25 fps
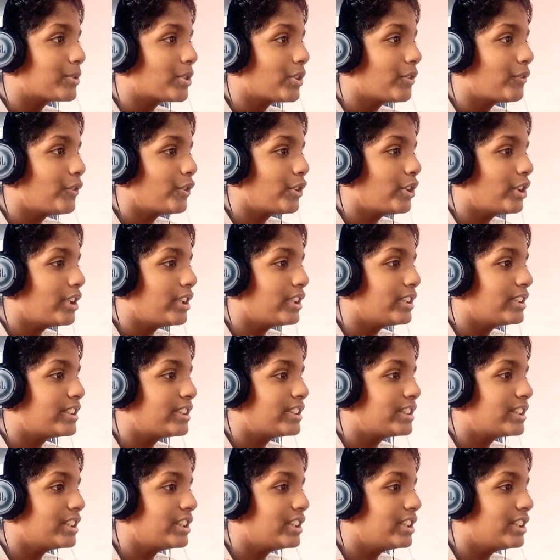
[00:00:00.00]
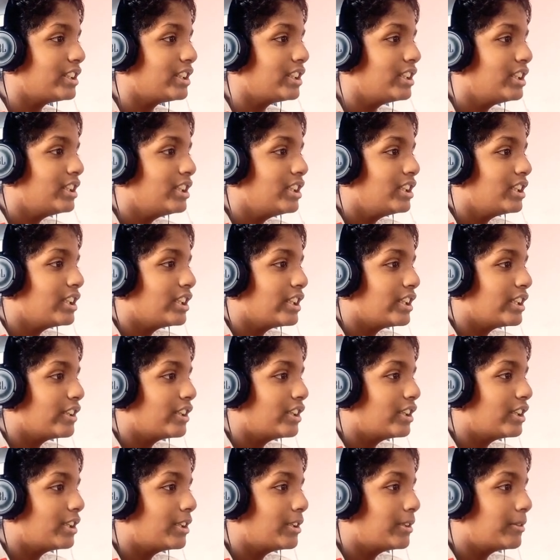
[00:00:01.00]
So if you didn't see
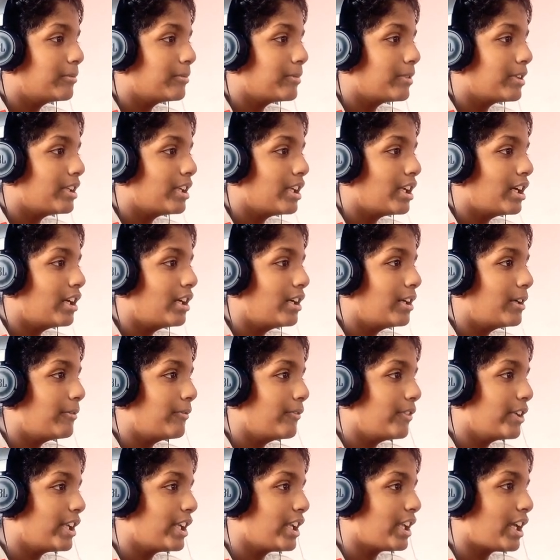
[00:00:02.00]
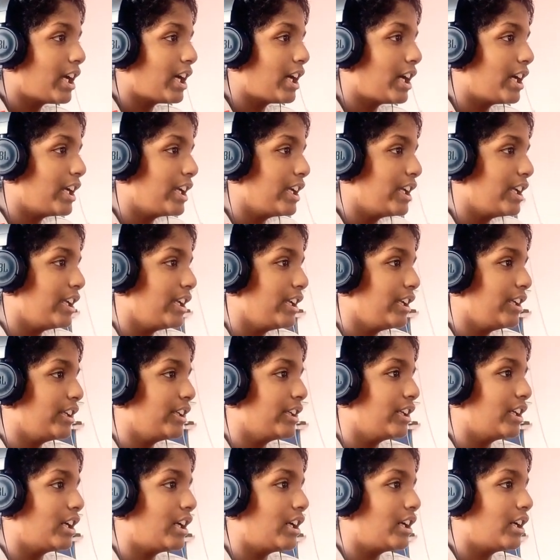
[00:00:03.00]
when
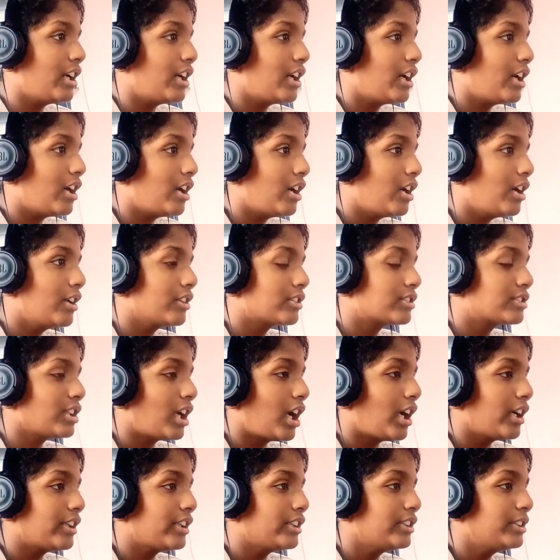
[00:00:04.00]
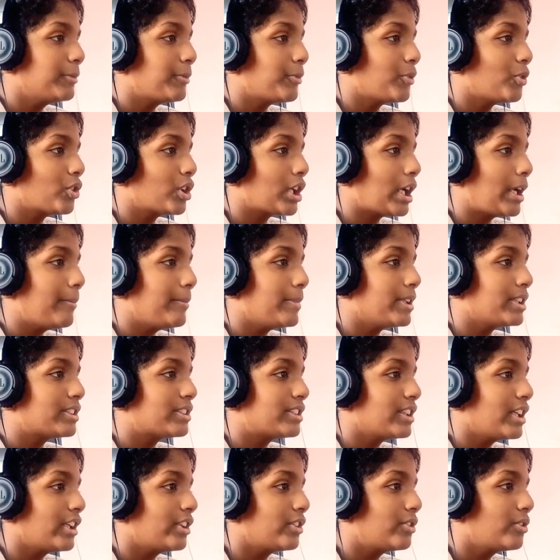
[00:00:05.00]
I started the program, it
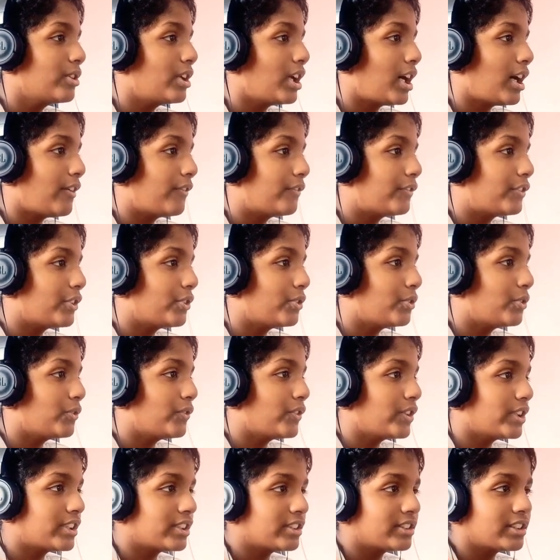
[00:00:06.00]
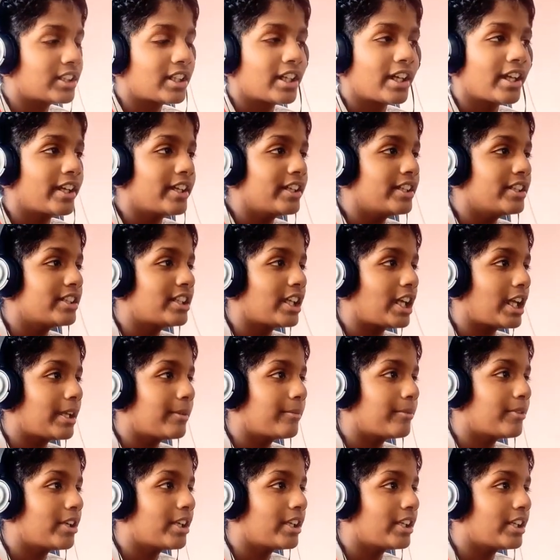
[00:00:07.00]
said good afternoon, which is the current
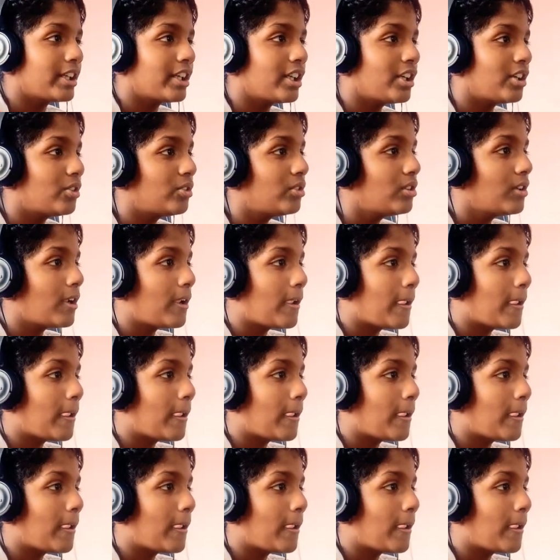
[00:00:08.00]
time right now.